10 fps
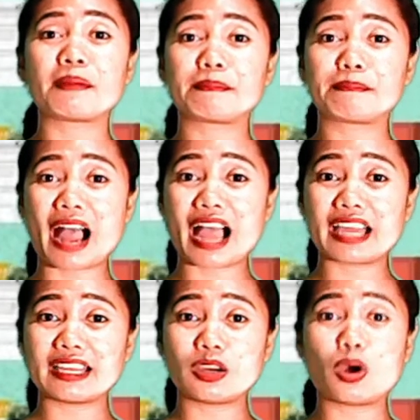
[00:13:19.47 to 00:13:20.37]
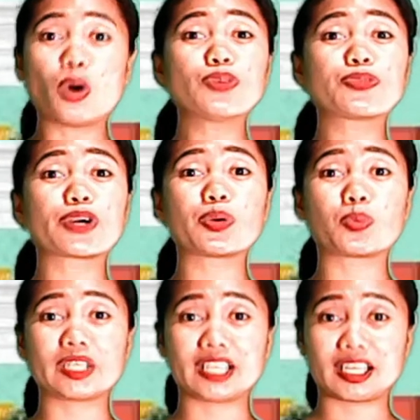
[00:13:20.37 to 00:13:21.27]
pi over
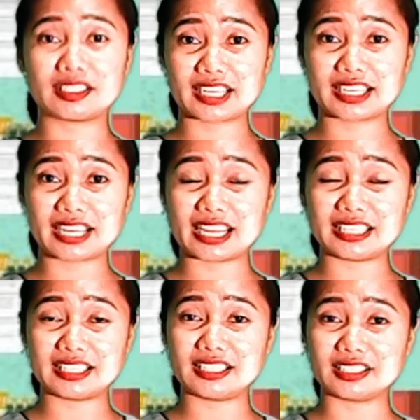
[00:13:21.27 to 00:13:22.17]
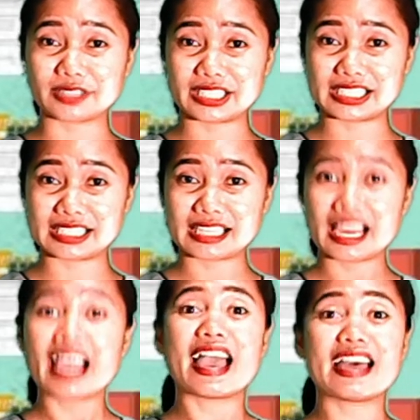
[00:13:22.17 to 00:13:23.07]
180 degrees,
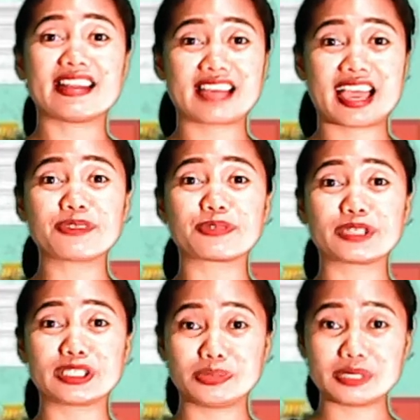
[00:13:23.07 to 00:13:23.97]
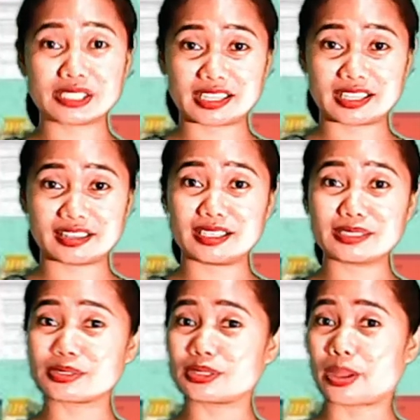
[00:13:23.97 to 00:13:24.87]
and then reduce it
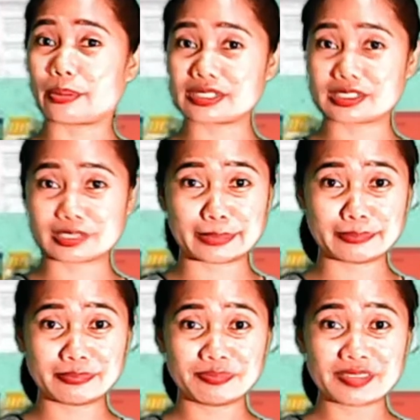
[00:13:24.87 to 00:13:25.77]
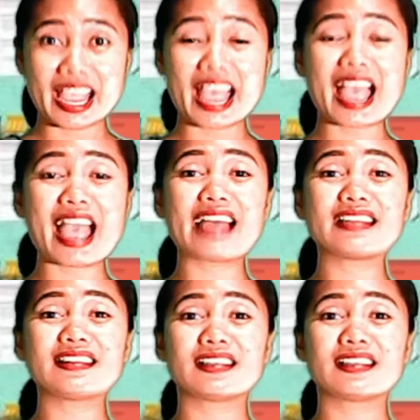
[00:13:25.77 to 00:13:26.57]
into lowest term and